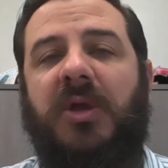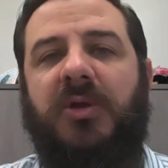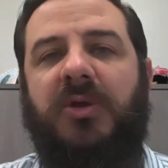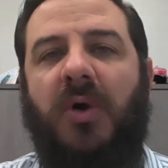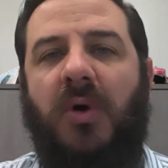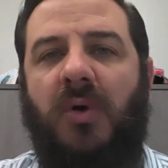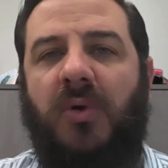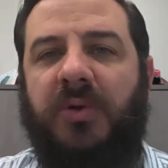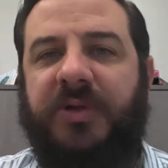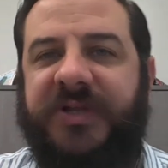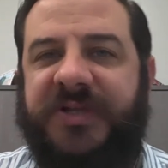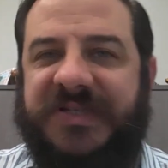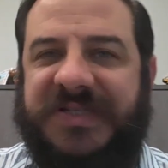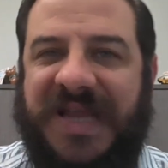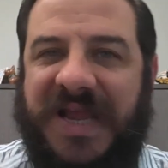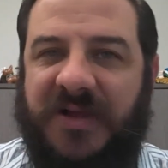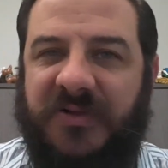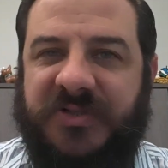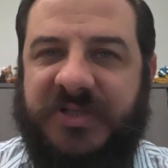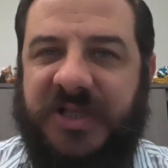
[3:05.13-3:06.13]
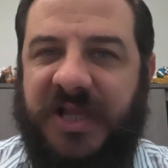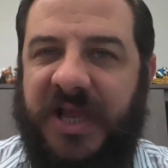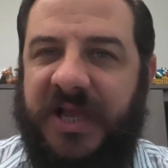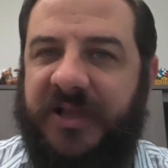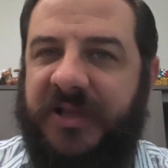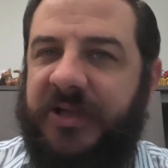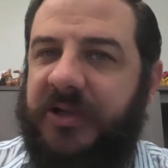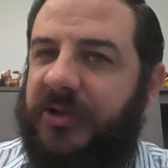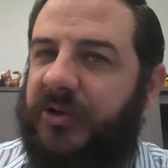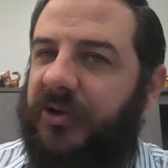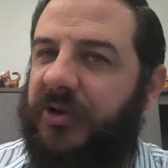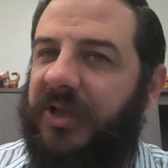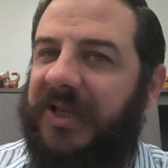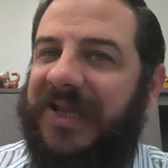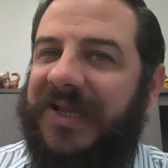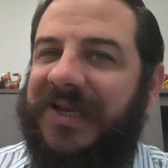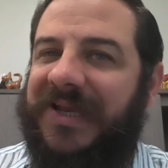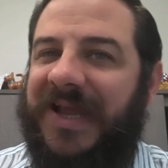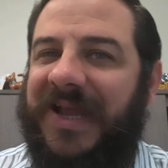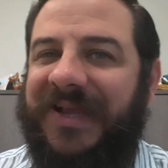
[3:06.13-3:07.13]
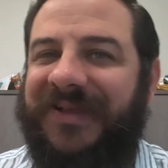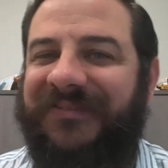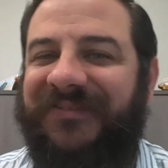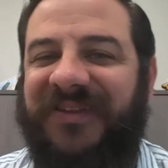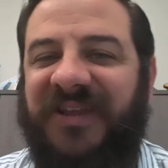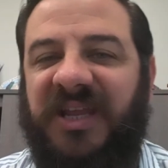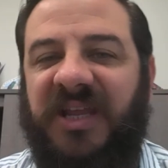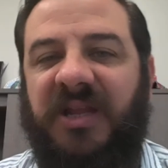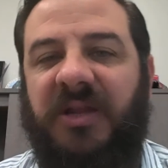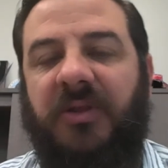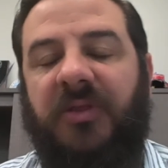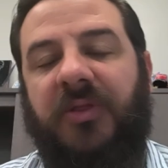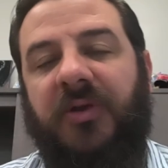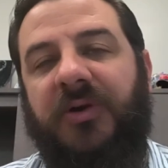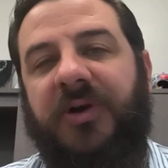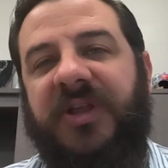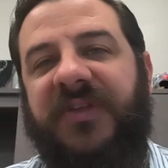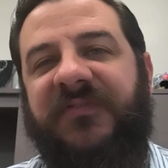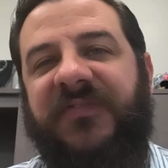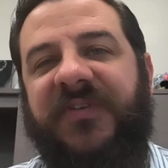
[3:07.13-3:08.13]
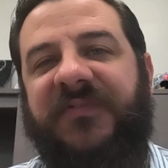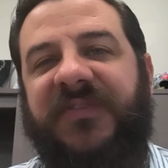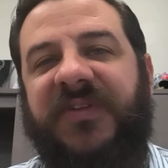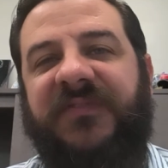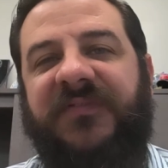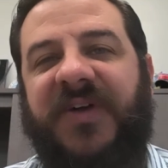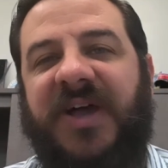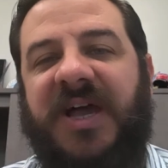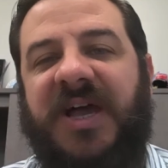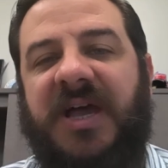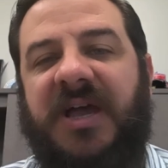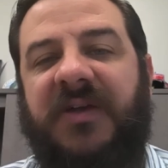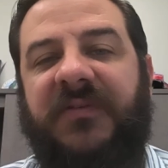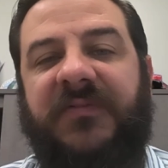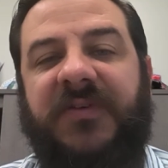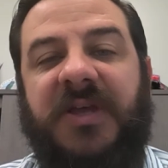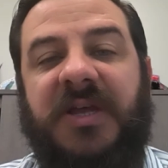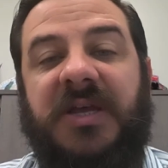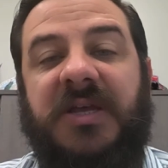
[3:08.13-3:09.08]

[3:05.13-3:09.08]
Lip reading: Gold is down slightly, currently at 1930.55.